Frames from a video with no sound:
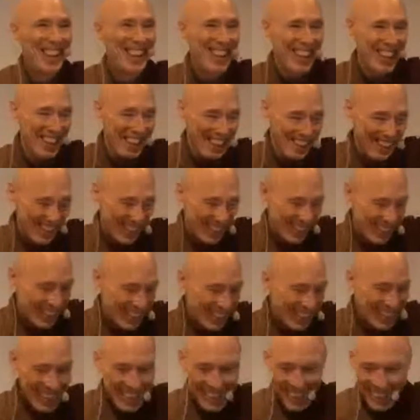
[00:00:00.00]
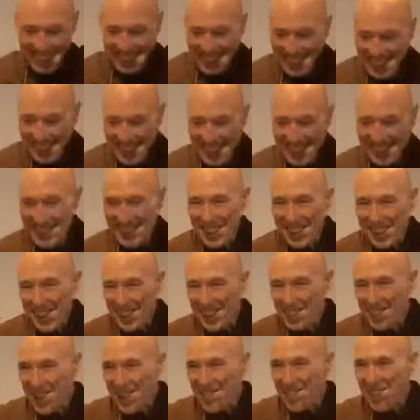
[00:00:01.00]
Okay. Suddenly
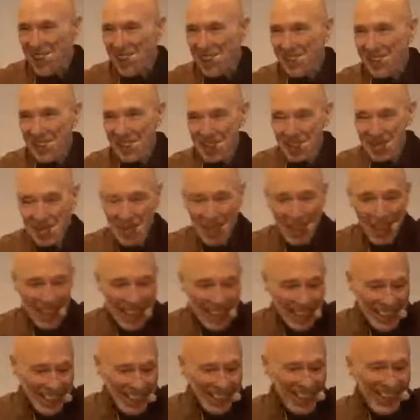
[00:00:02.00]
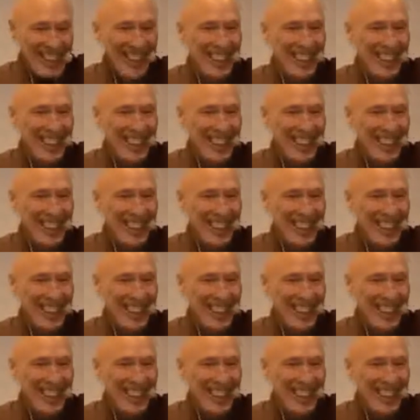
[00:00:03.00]
my mind went blank on the